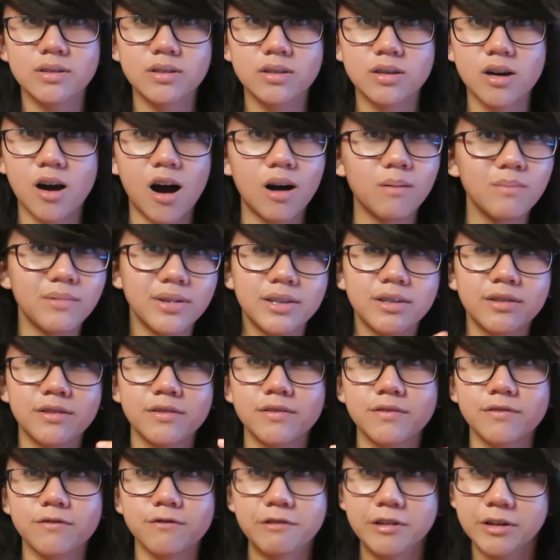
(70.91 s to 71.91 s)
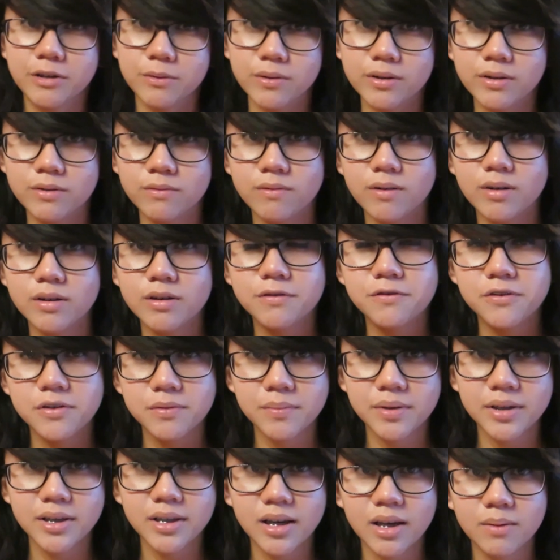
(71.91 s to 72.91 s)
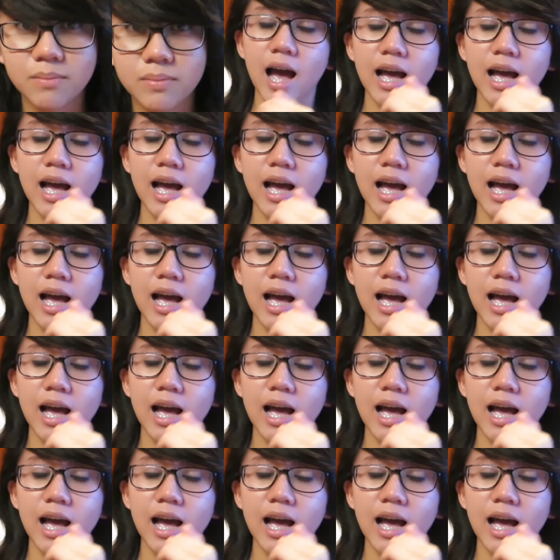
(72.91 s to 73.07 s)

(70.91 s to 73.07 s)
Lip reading: common, frequent one for me.